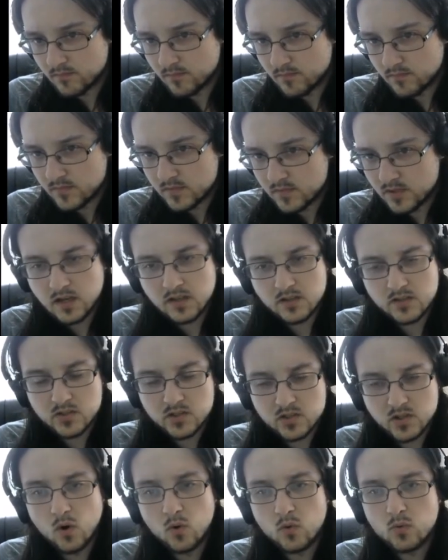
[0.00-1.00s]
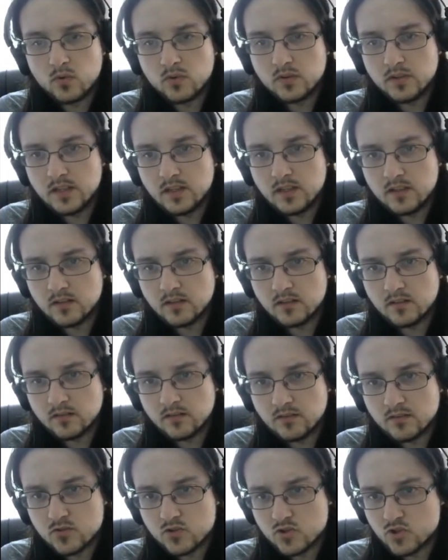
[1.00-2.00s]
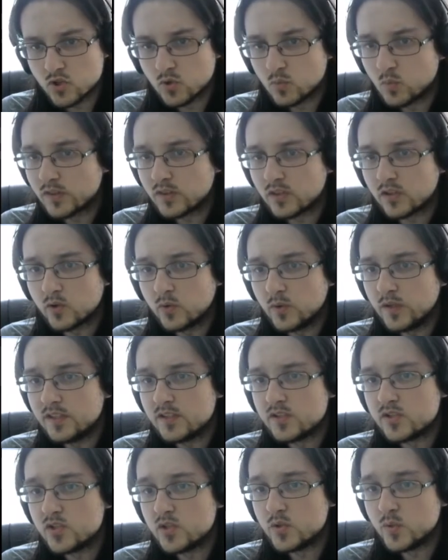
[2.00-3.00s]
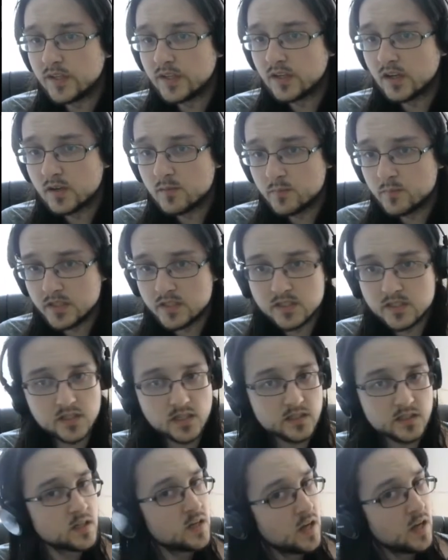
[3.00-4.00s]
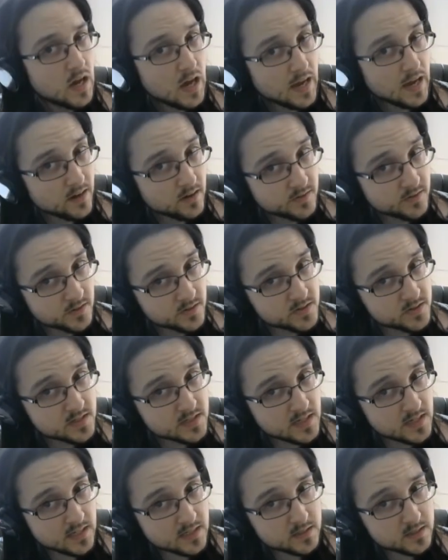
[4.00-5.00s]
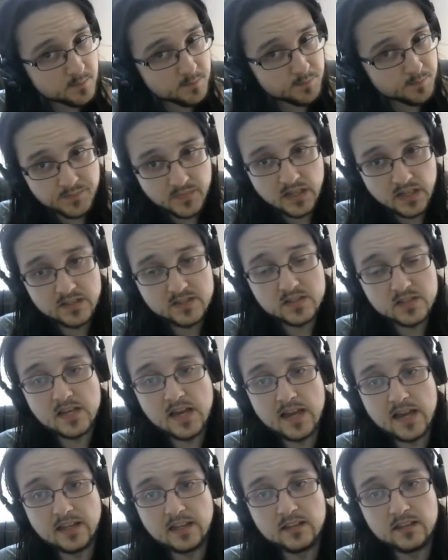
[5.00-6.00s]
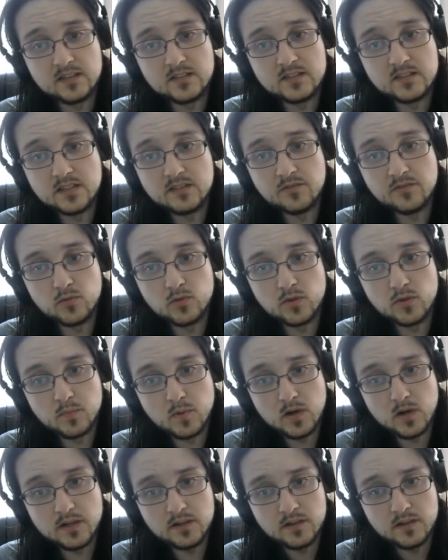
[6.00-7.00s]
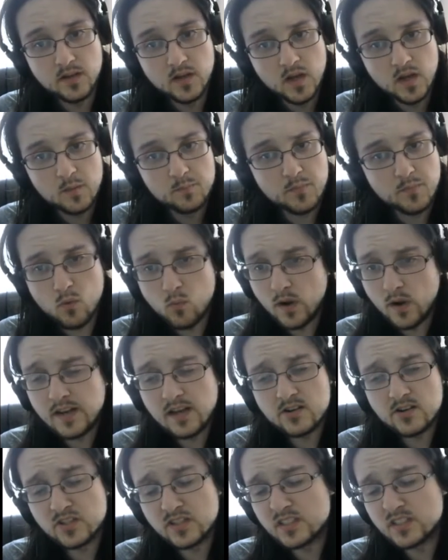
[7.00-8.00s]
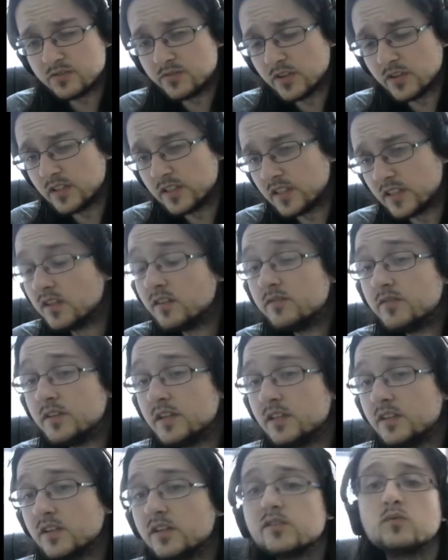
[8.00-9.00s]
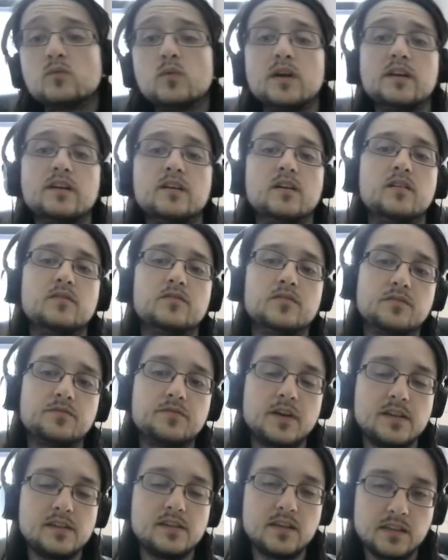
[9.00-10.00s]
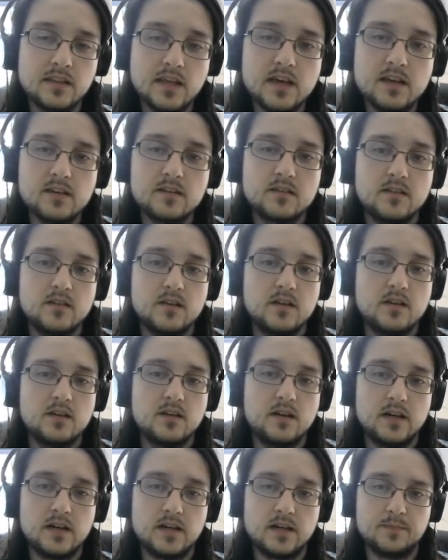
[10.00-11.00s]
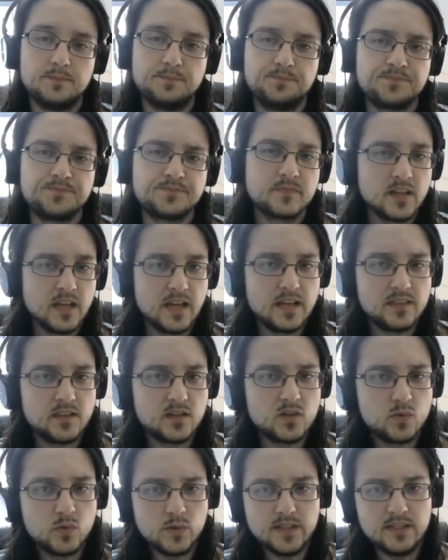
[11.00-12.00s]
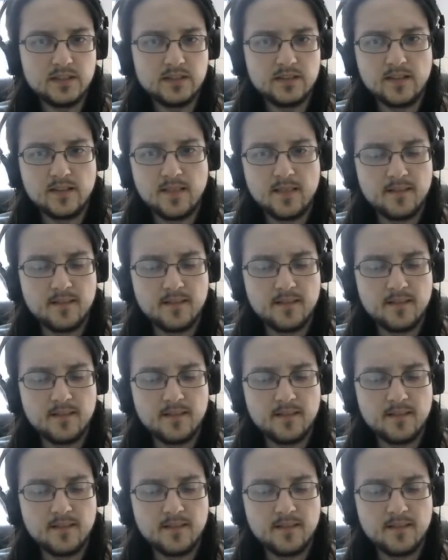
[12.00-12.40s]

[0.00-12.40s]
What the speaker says: not totally sure what the queen is doing on b6. I understand it's attacking the d4 pawn, but white actually has a very convenient way of defending that. And the queen